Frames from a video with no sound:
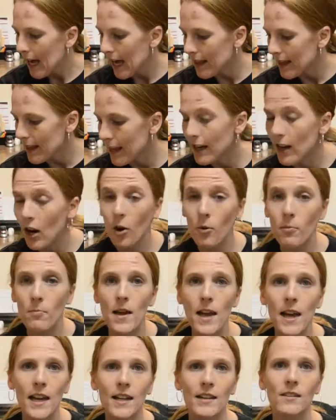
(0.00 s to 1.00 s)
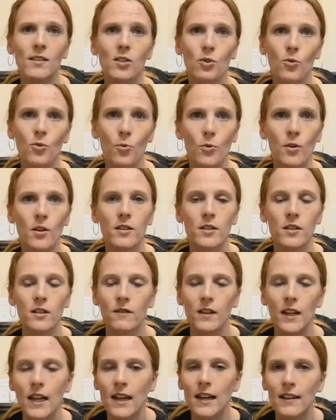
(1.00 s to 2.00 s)
And then our main source
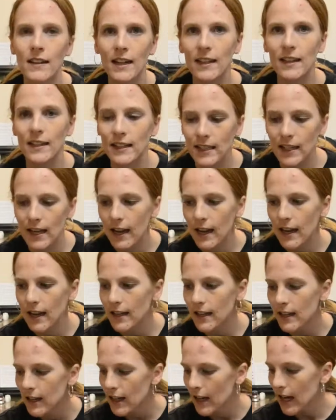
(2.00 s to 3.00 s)
of getting things done,